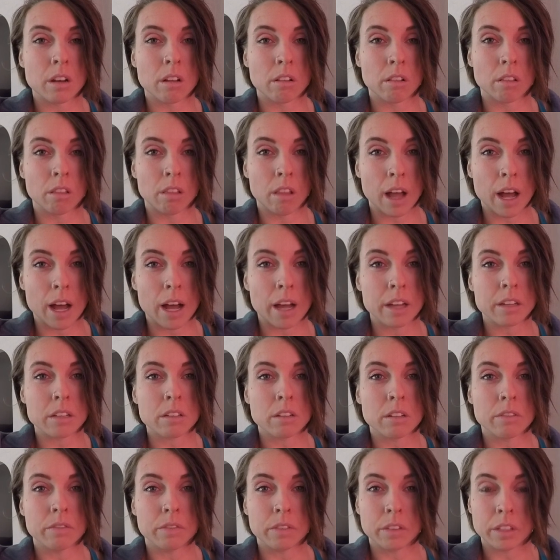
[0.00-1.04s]
a lot
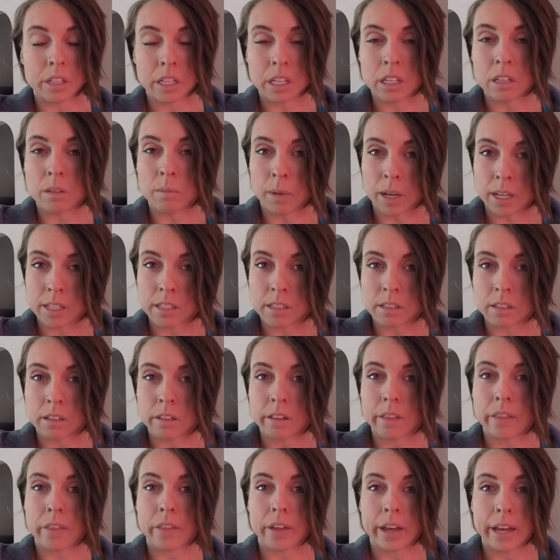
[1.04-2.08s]
of lean
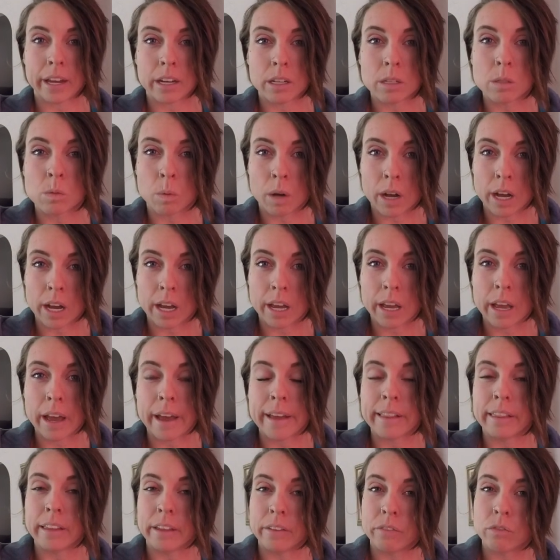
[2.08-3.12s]
muscle. That is why
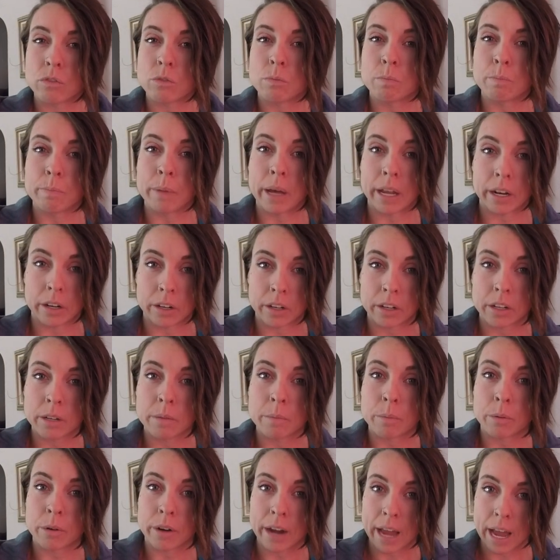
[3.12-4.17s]
I lift better
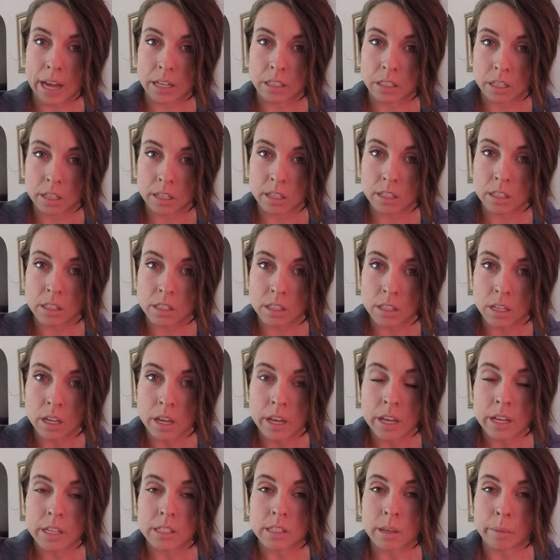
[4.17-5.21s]
in practice,
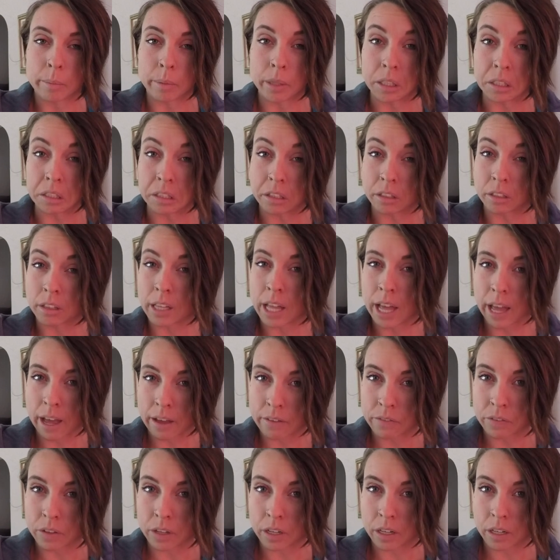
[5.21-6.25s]
because I'm a little
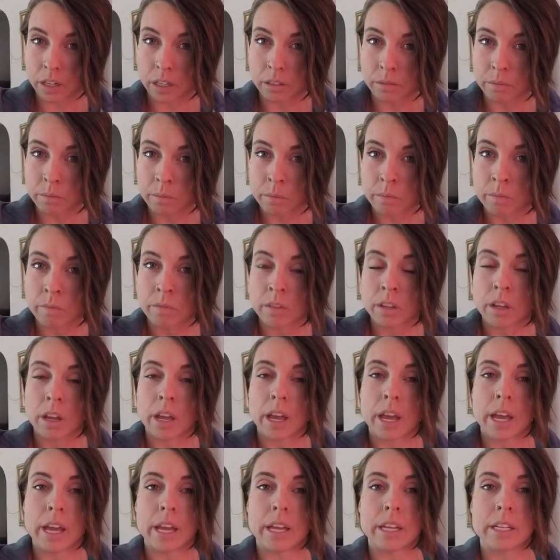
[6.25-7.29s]
heavier
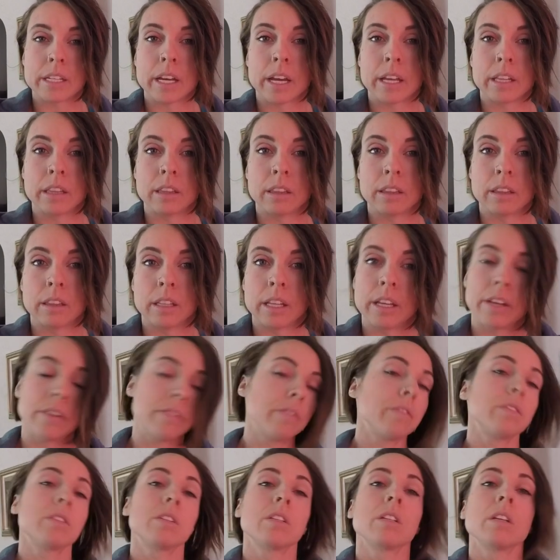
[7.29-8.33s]
and I
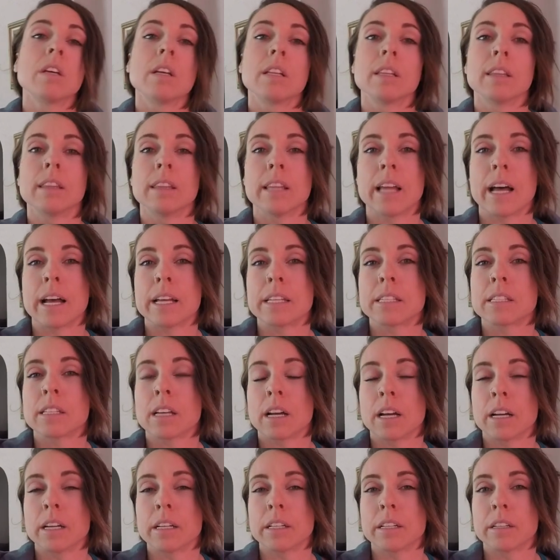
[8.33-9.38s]
lift less
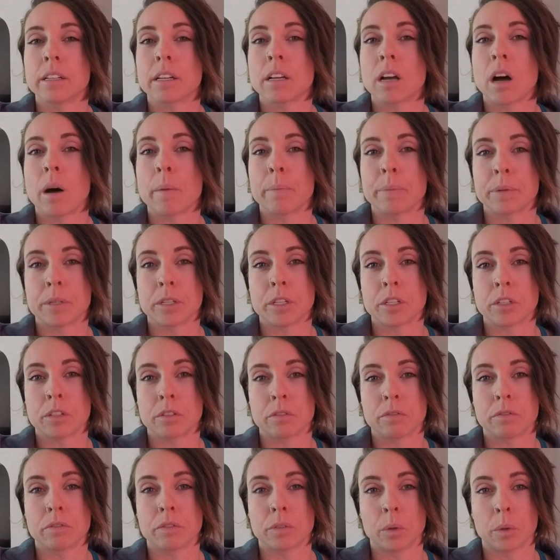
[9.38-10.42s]
on
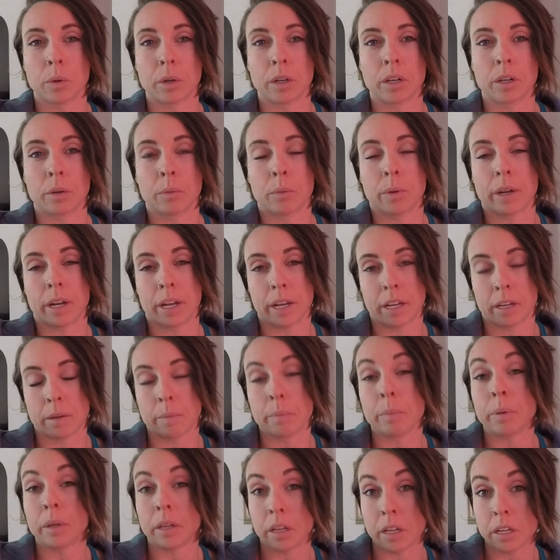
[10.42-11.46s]
competition floor when I
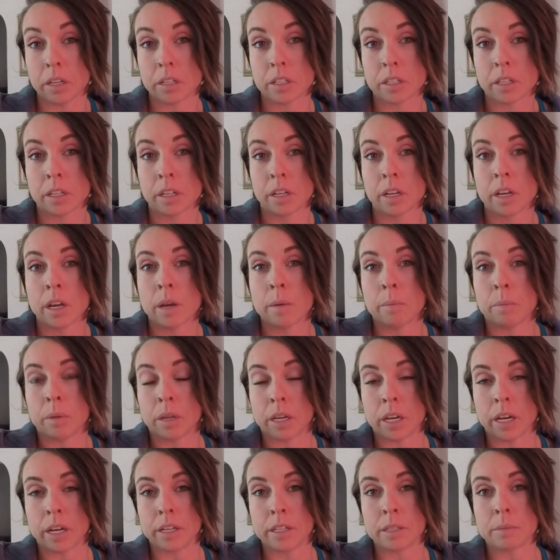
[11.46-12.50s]
compete,
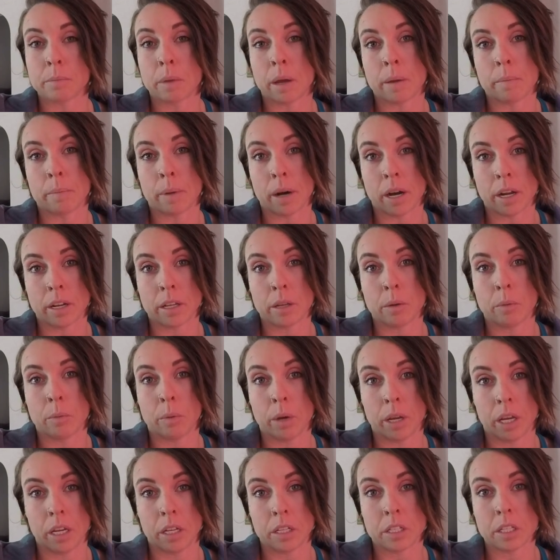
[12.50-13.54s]
because my body
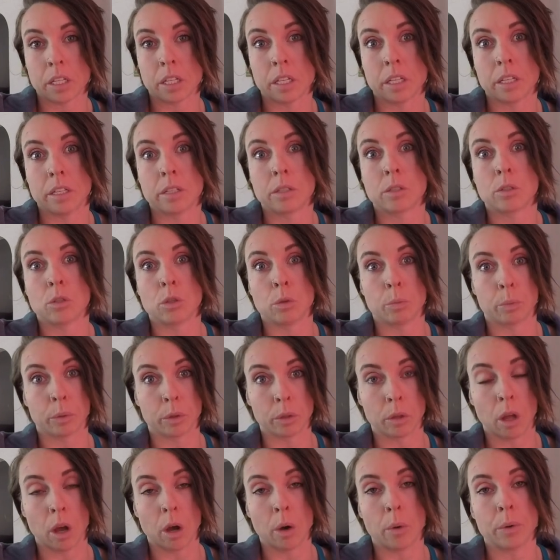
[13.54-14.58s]
weight is
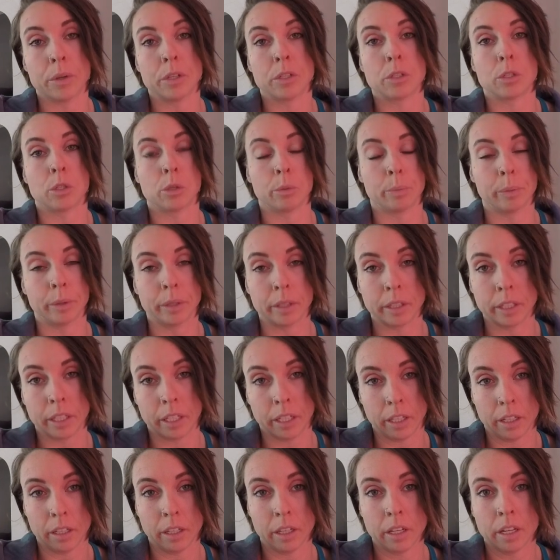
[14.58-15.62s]
super low and super
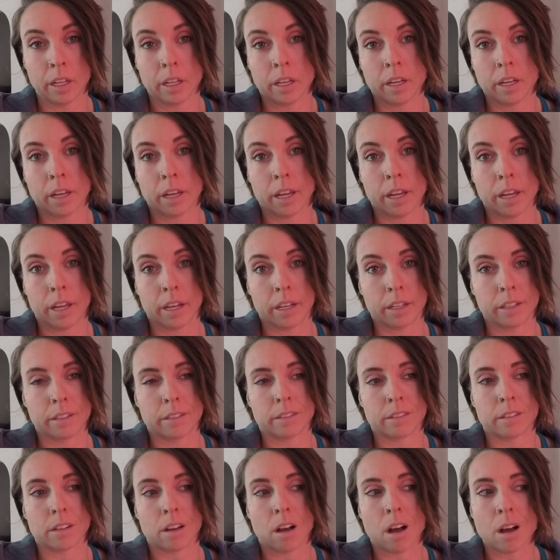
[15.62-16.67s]
lean.
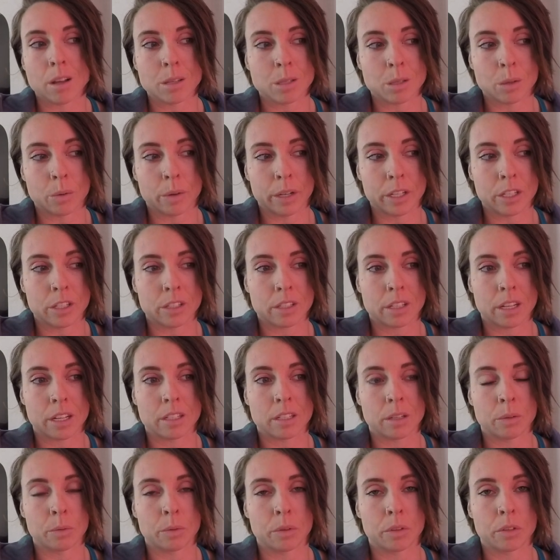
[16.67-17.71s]
And also, I just got
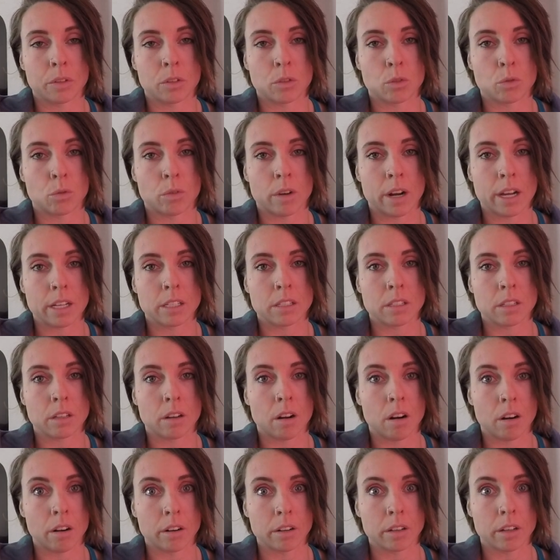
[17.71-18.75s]
done with a drastic
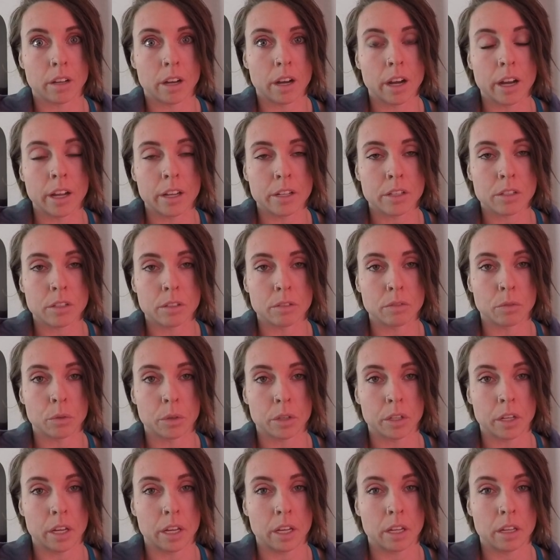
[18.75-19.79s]
hard cut to the
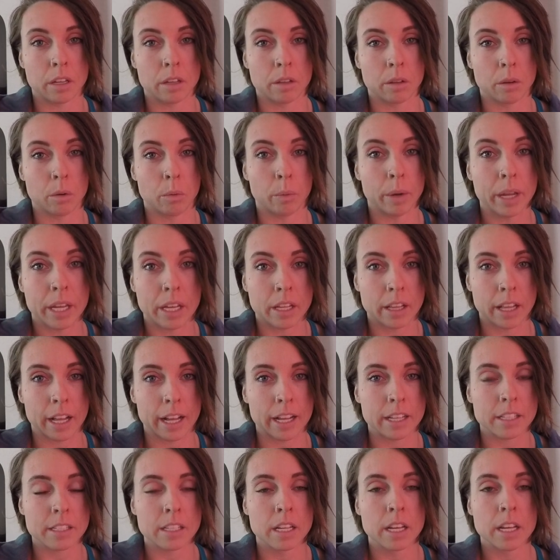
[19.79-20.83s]
48 kilo weight
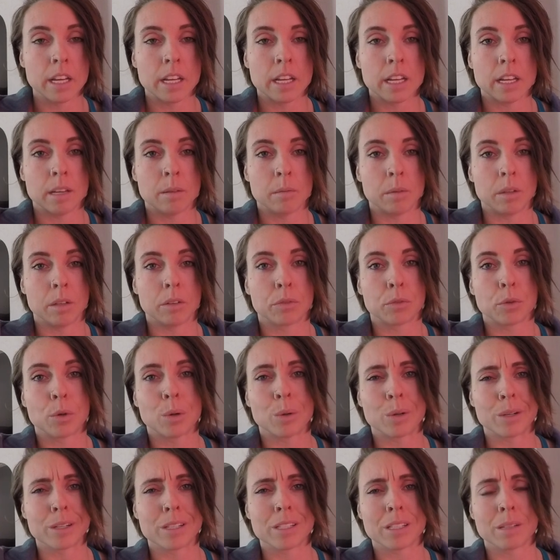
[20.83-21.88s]
class. I mean, of
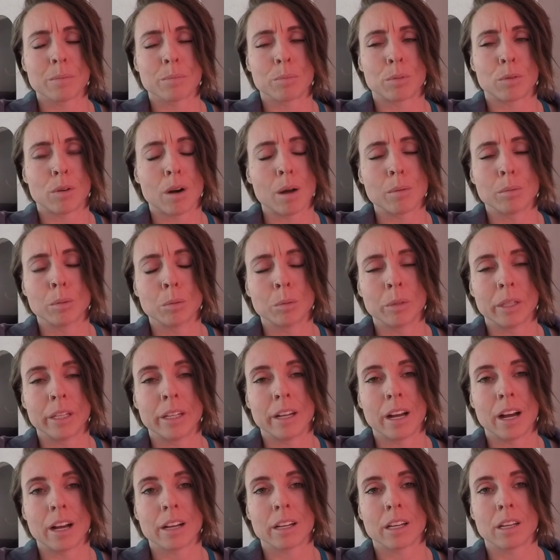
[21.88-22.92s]
course, I'm probably
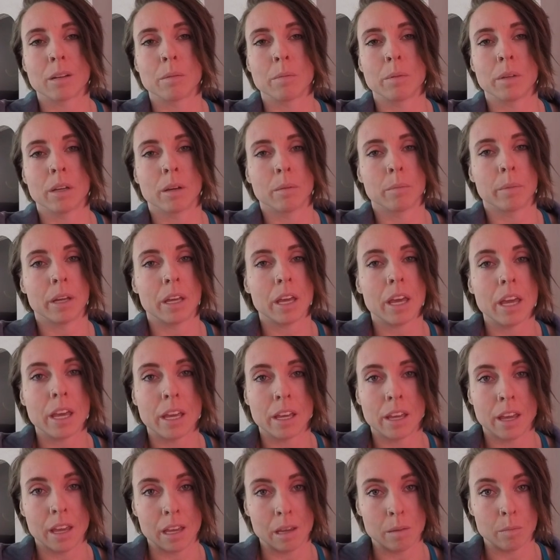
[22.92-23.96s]
not gonna be on my
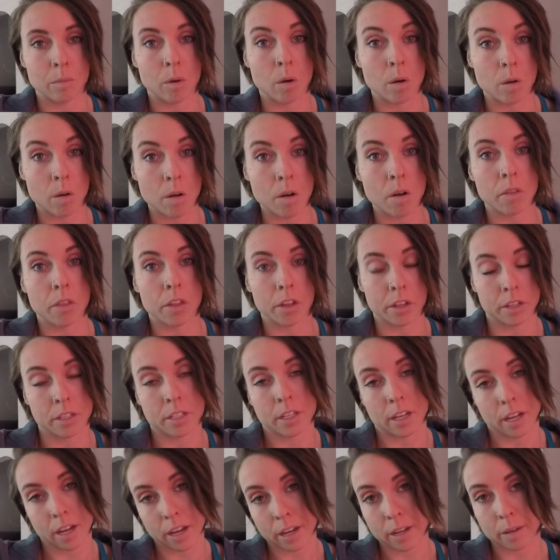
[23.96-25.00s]
A game all the
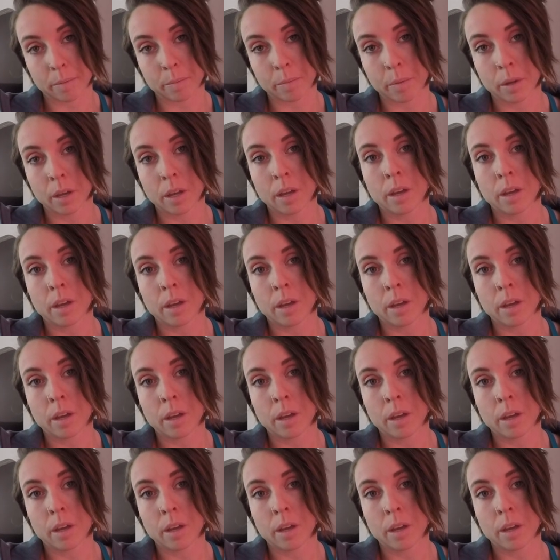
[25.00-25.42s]
time,